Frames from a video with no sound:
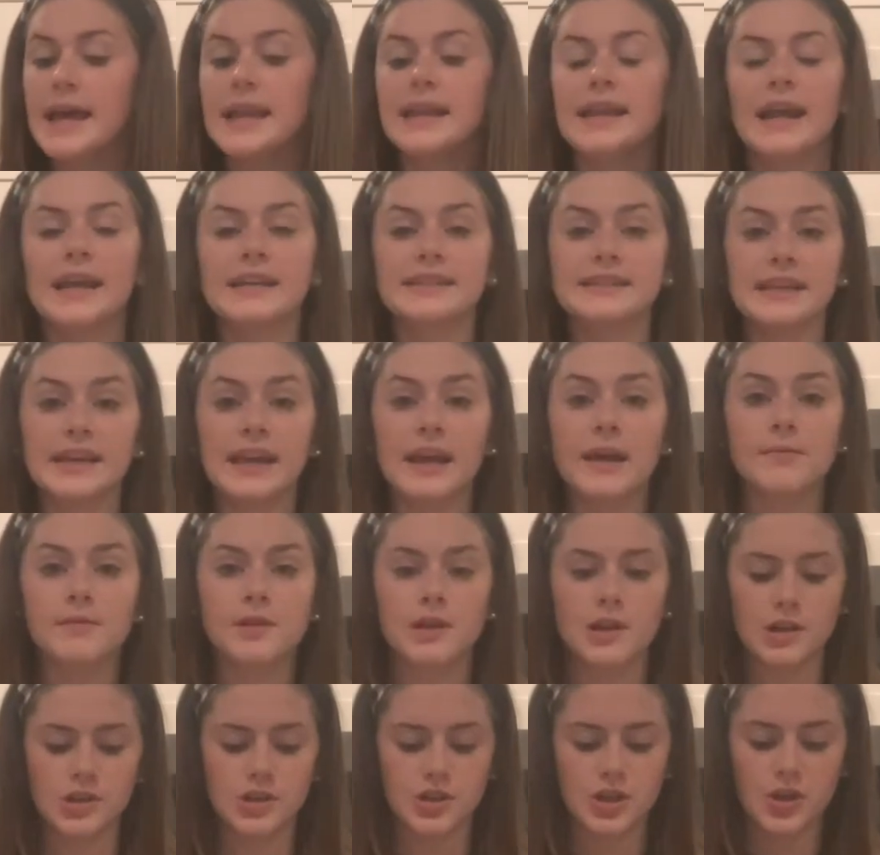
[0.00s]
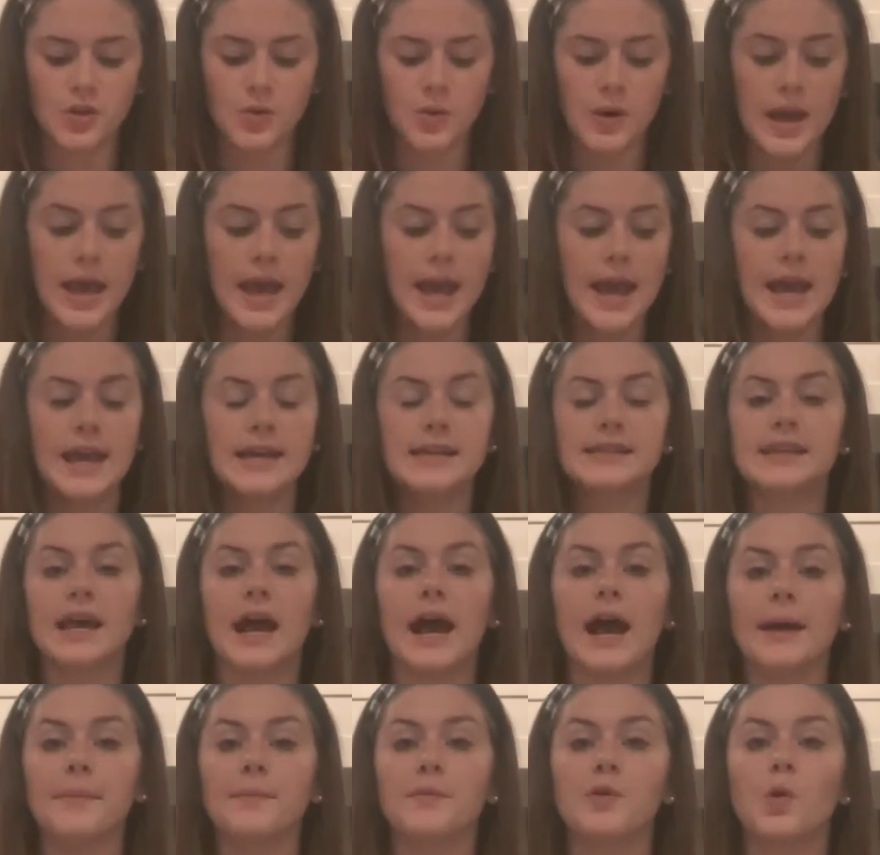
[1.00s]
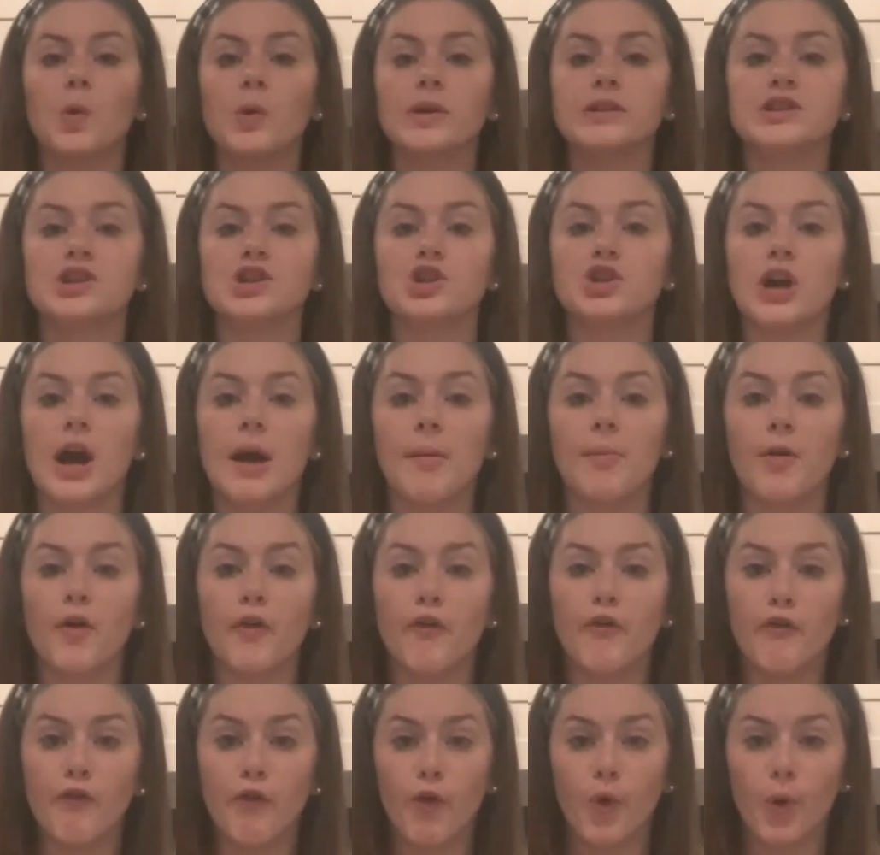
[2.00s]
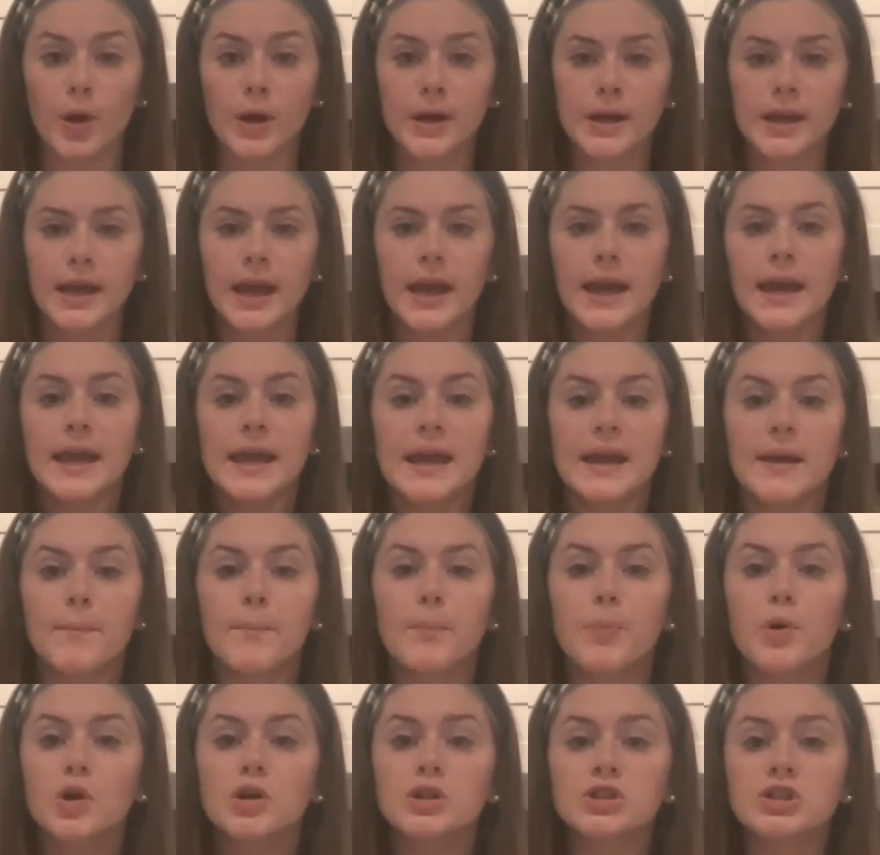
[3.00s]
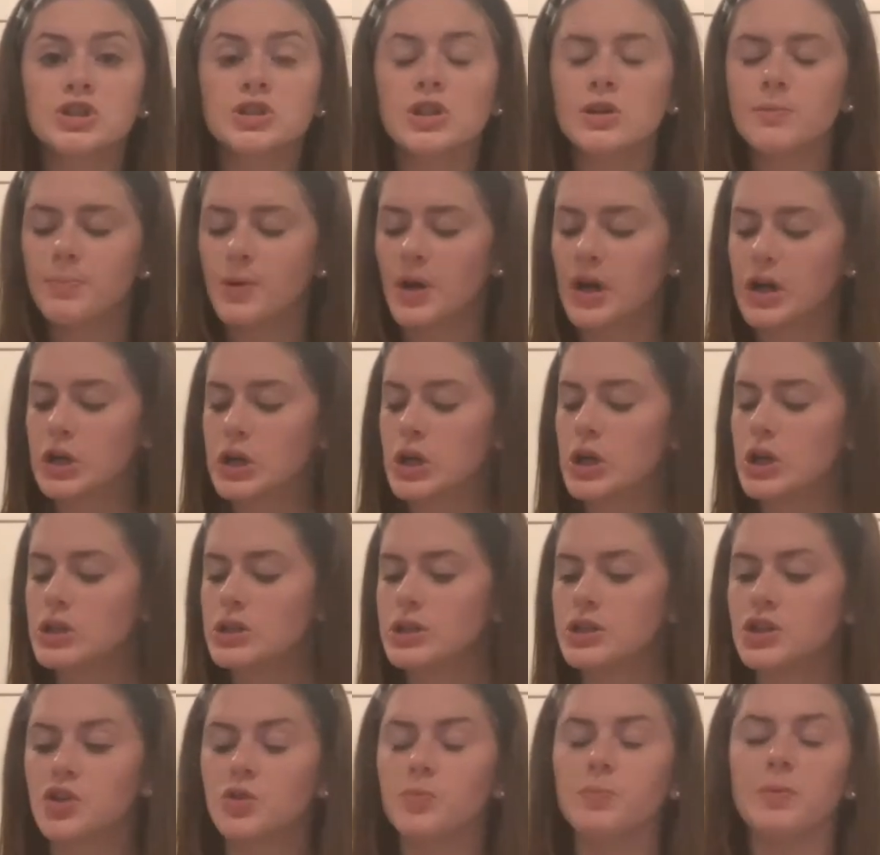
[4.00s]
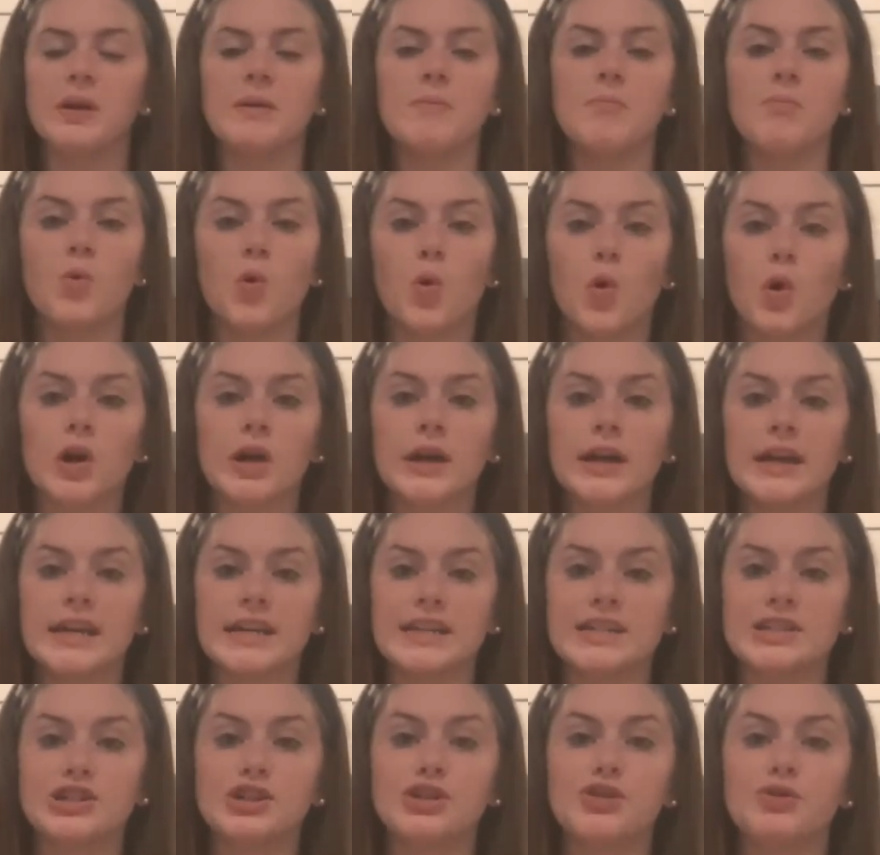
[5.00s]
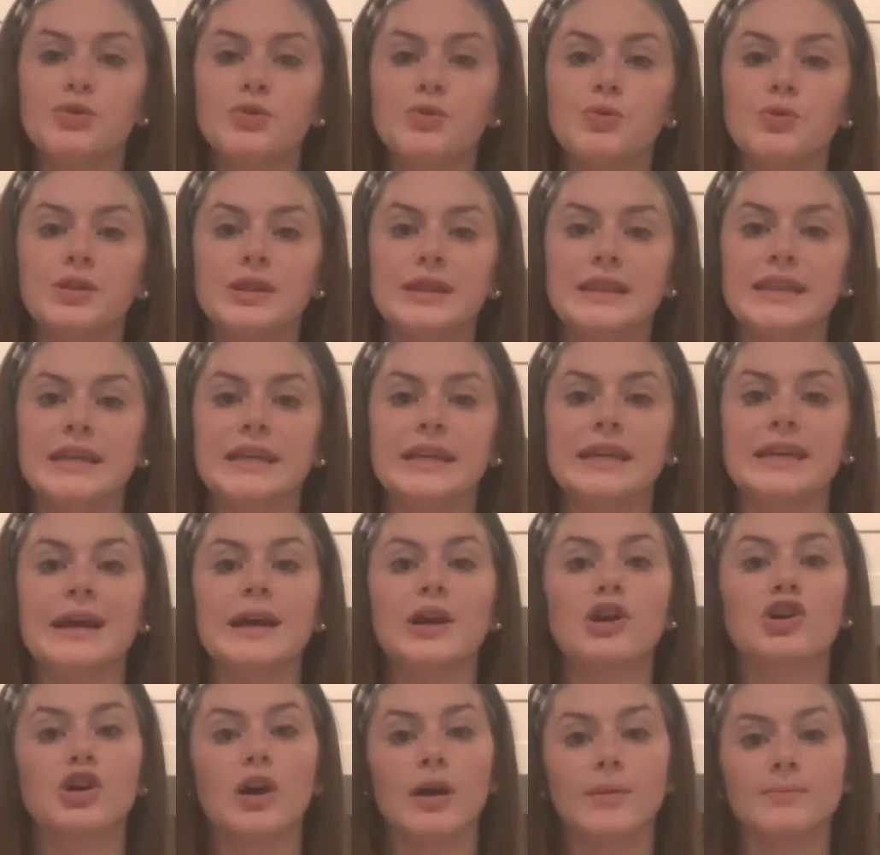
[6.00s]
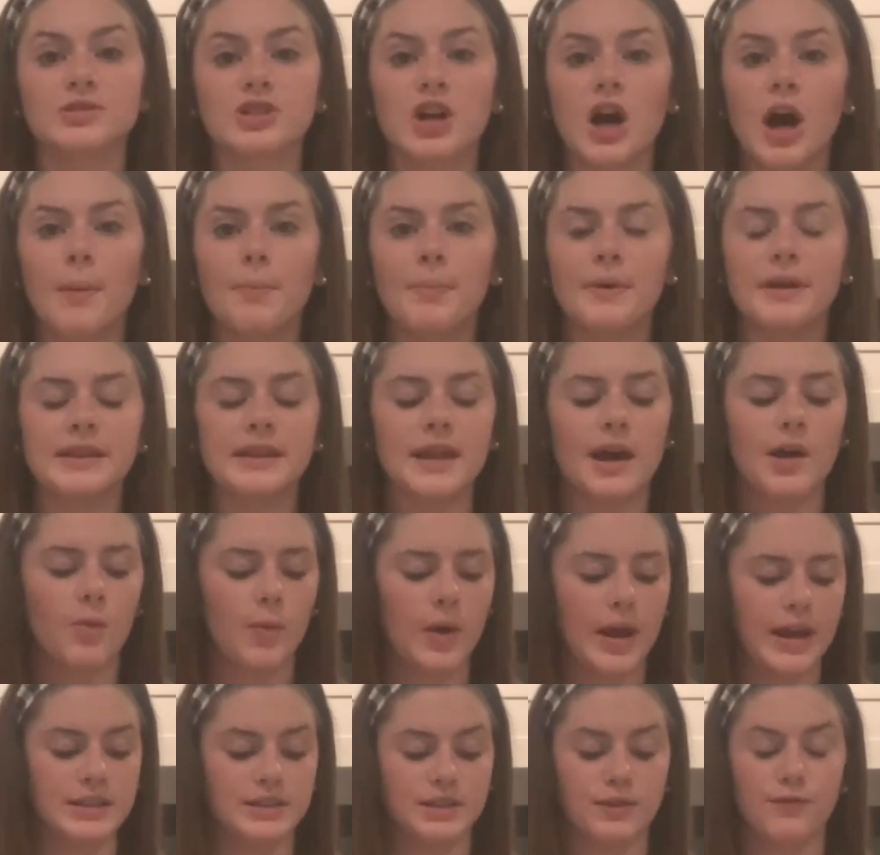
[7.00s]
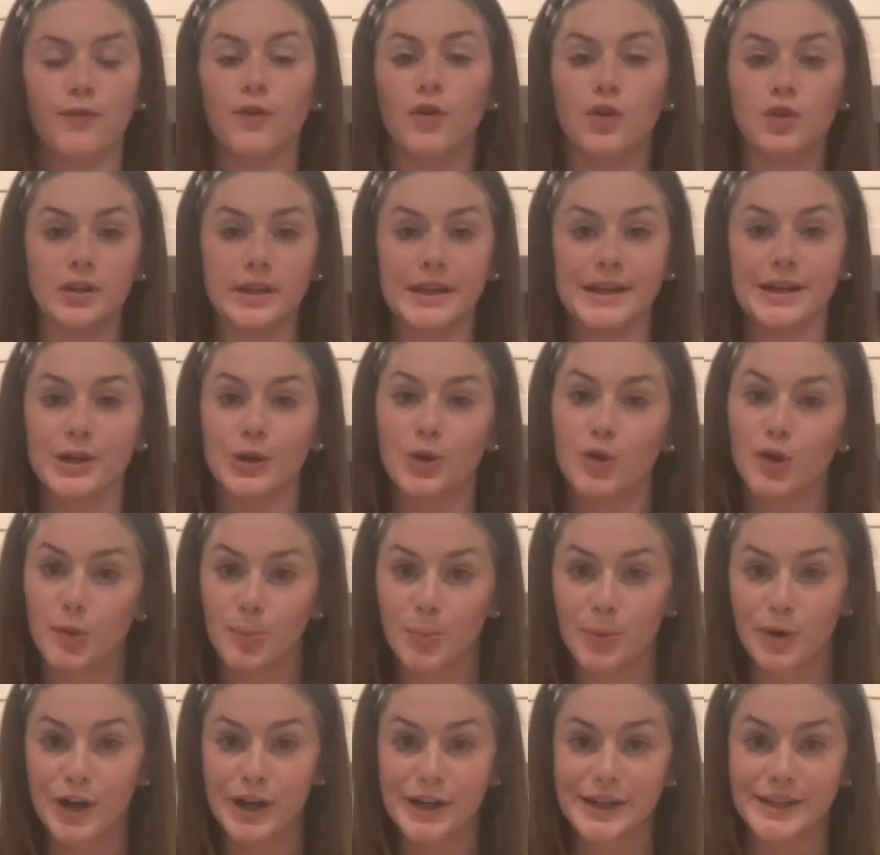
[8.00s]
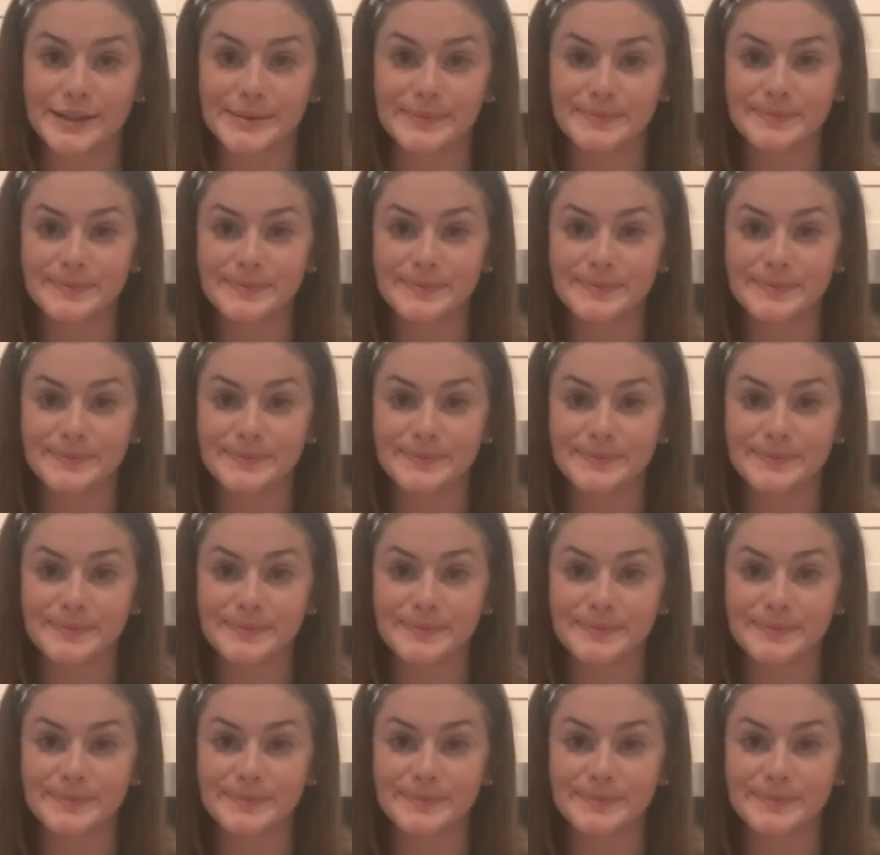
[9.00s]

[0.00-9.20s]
Next thing I'm gonna do is I'm going to grab a fork and push the butter a little bit more into the crumb topping. That way it's fully incorporated.